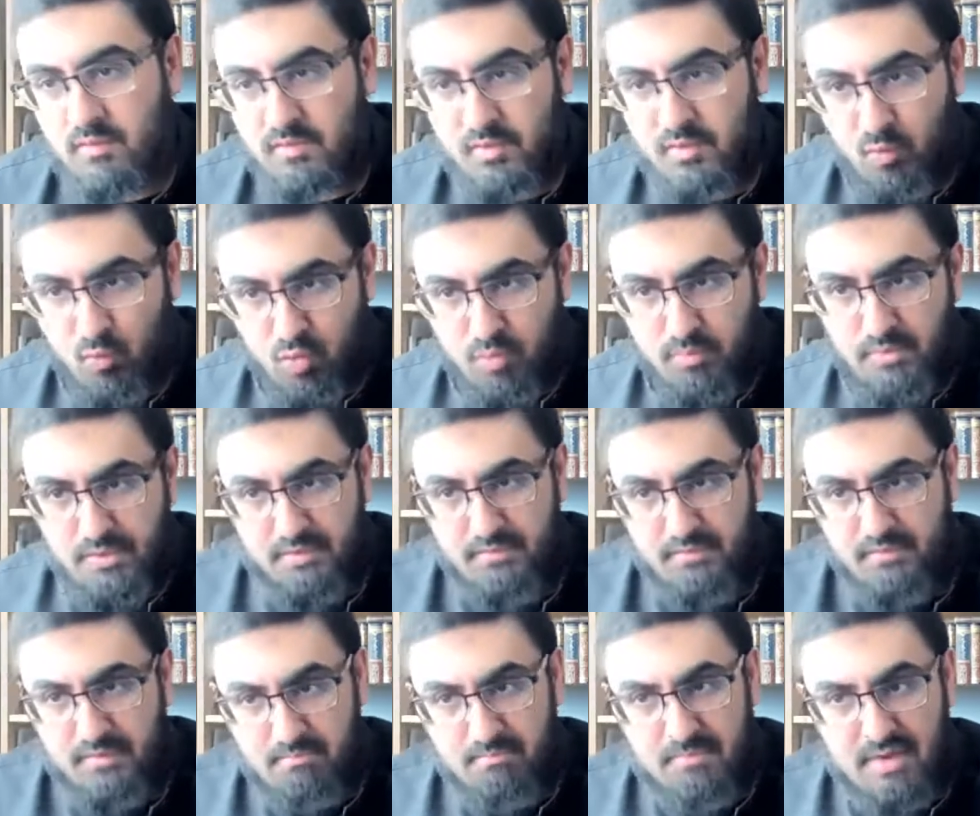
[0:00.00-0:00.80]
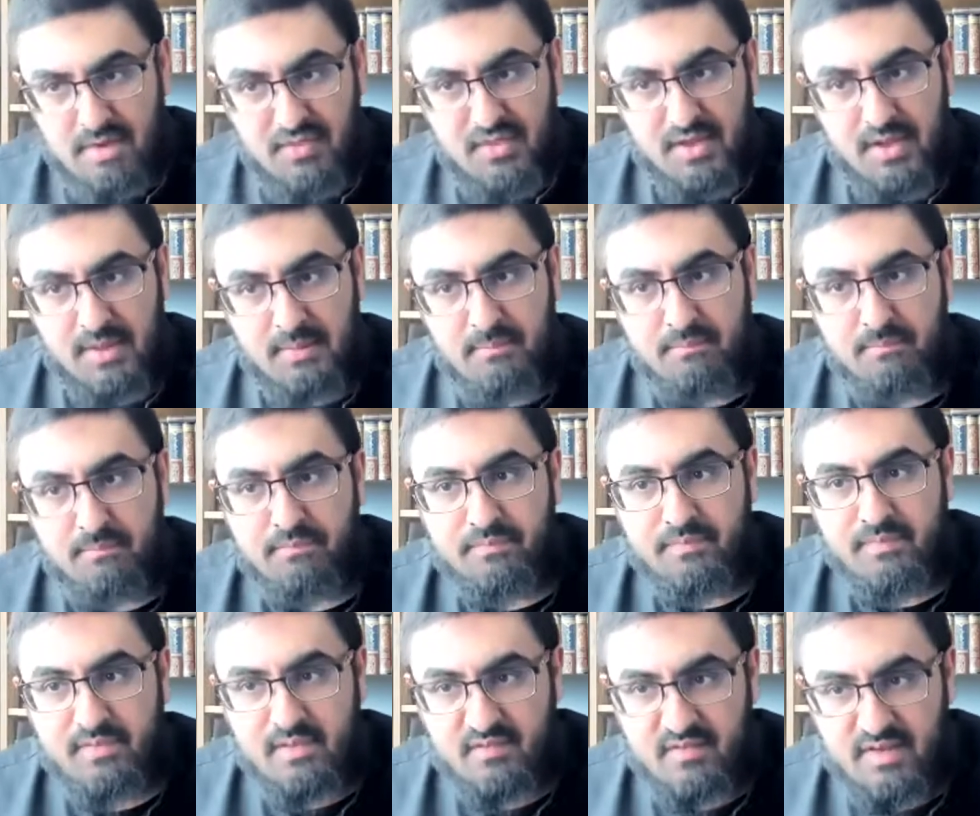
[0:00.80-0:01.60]
woman, the mother,
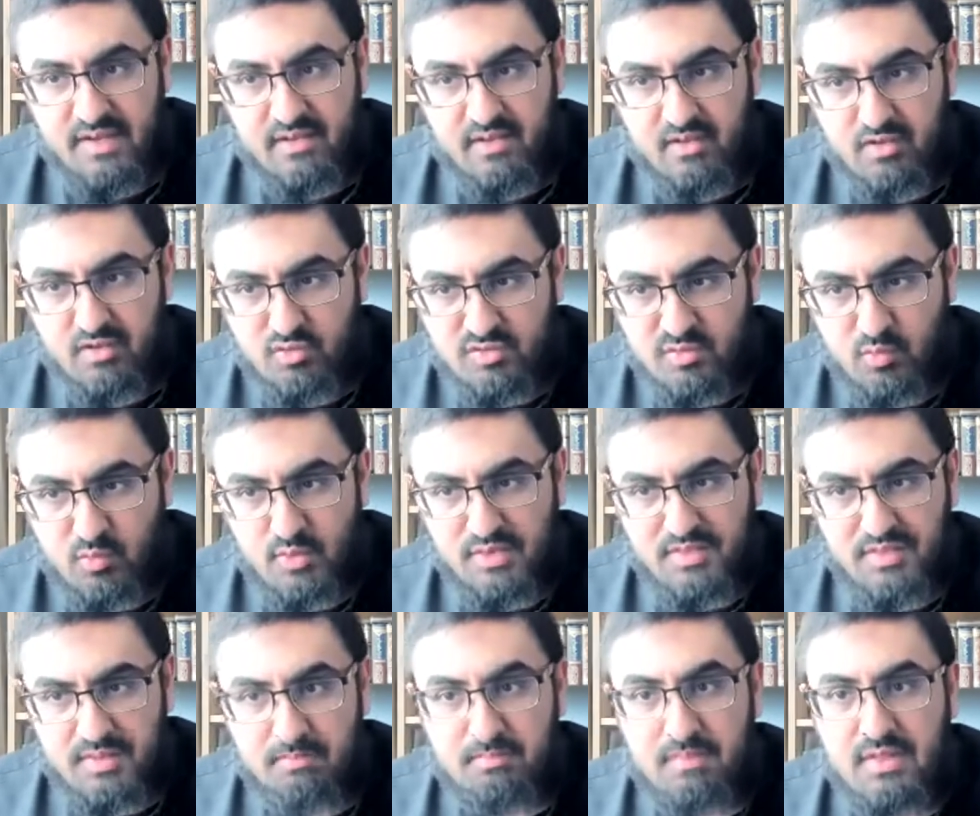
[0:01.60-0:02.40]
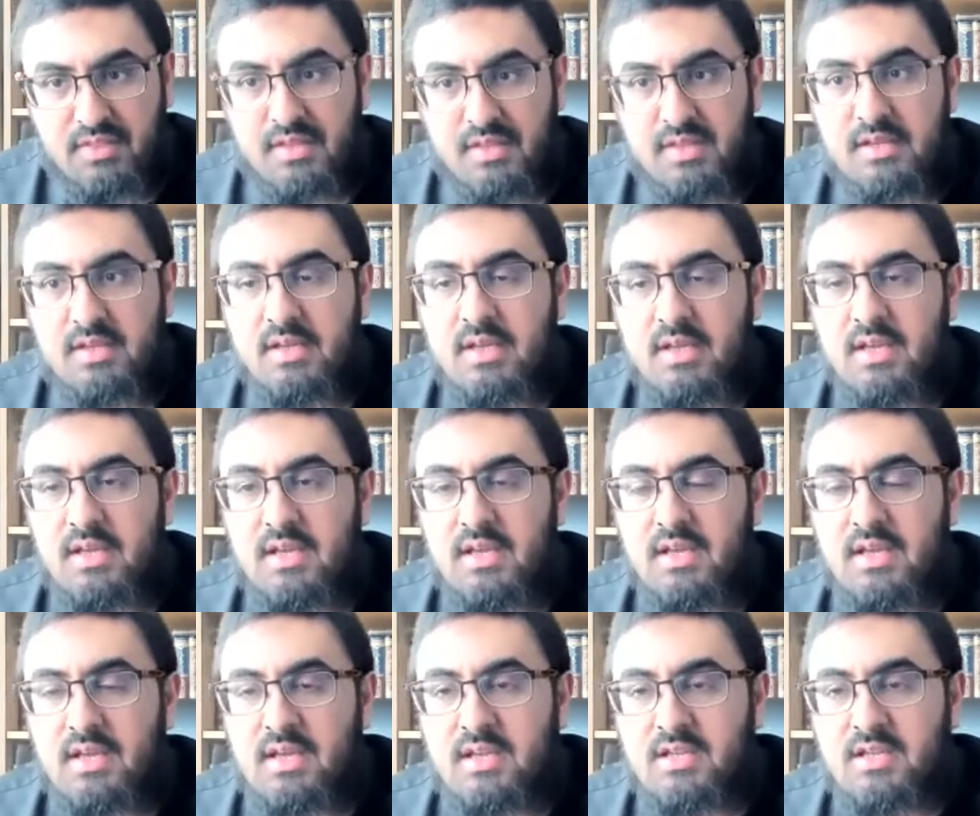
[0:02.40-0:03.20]
if I can use the word the mother,
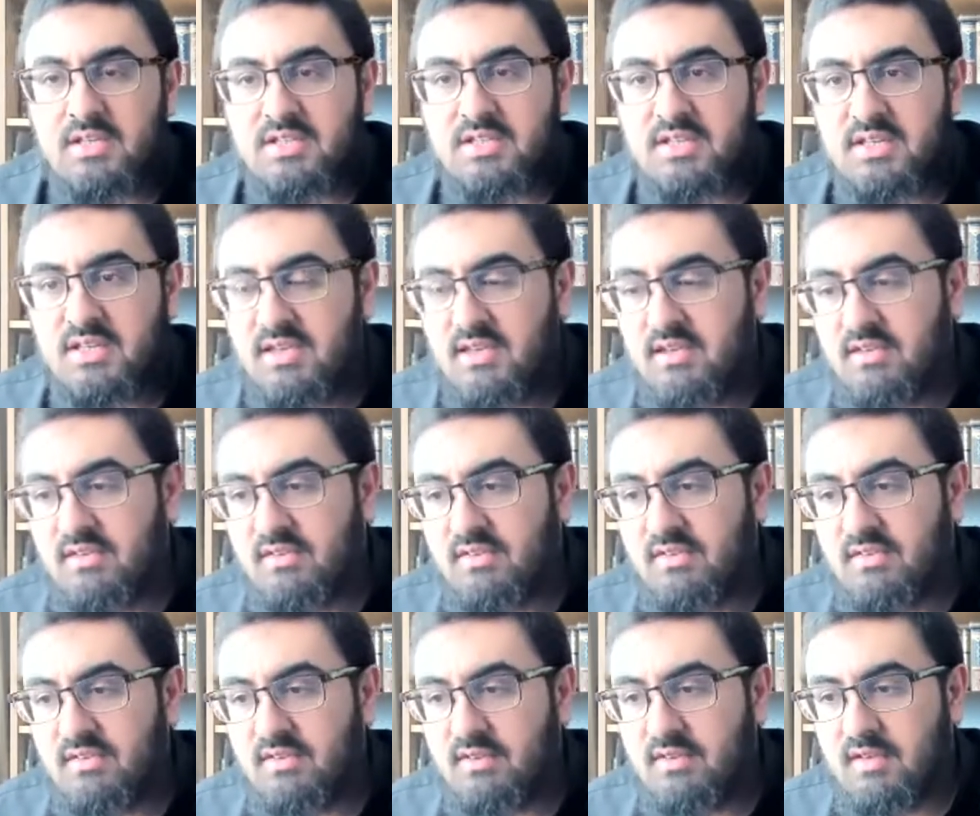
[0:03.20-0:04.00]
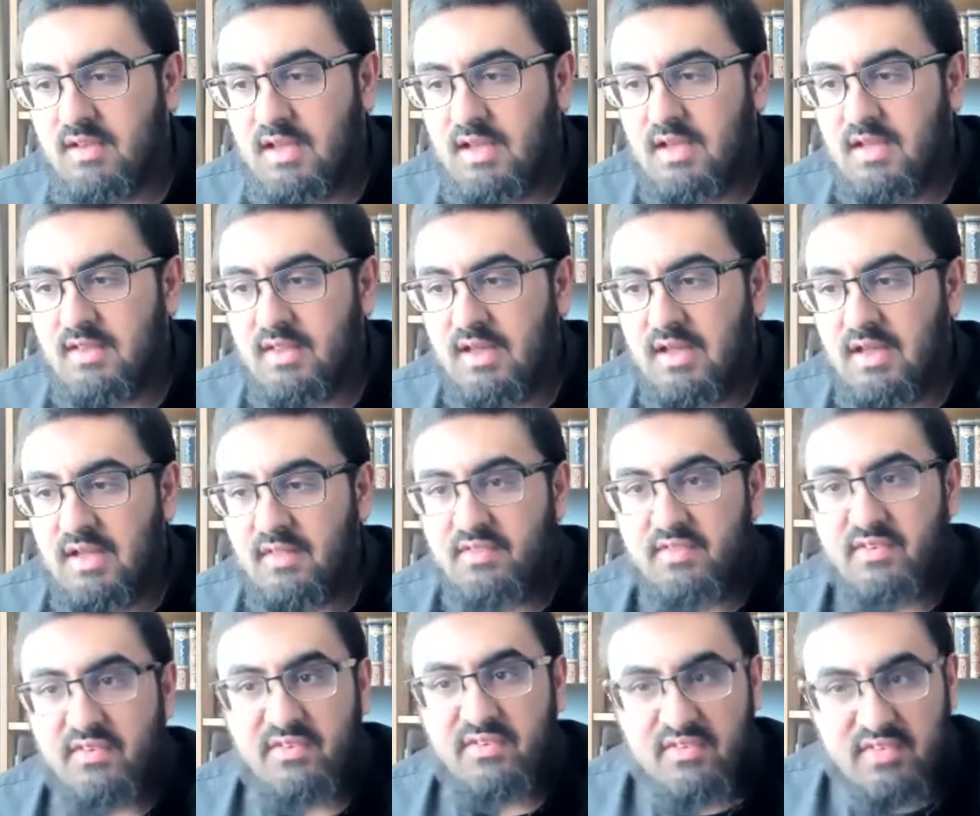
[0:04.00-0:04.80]
she is
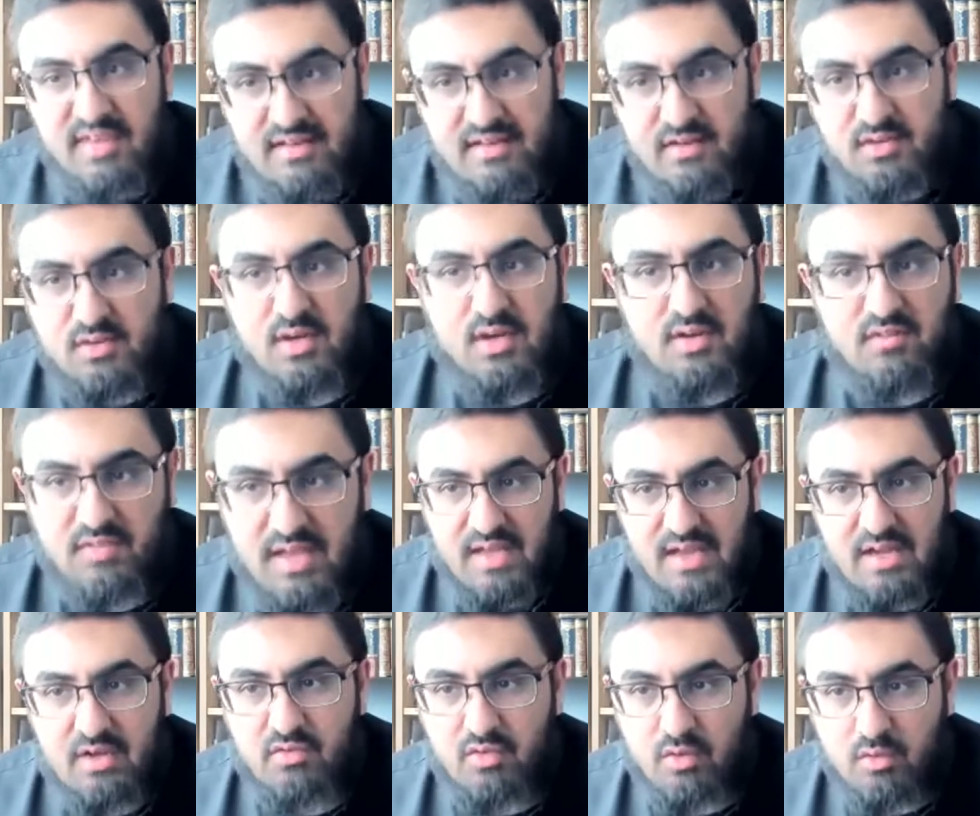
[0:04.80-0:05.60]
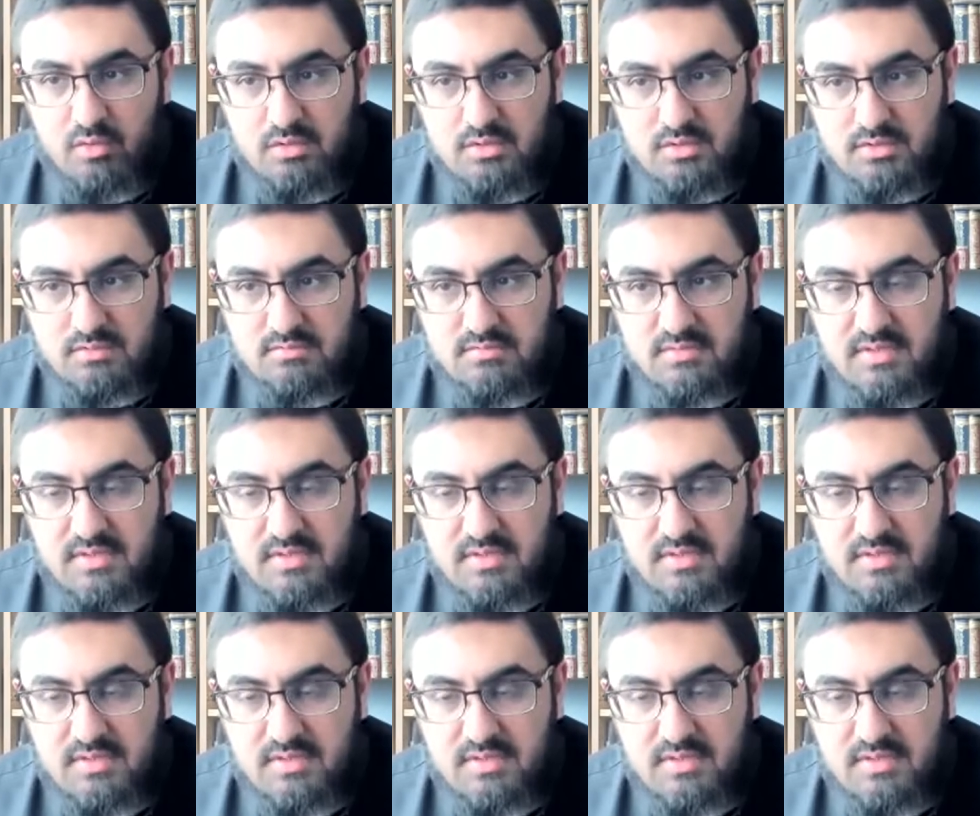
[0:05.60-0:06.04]
at the center the household.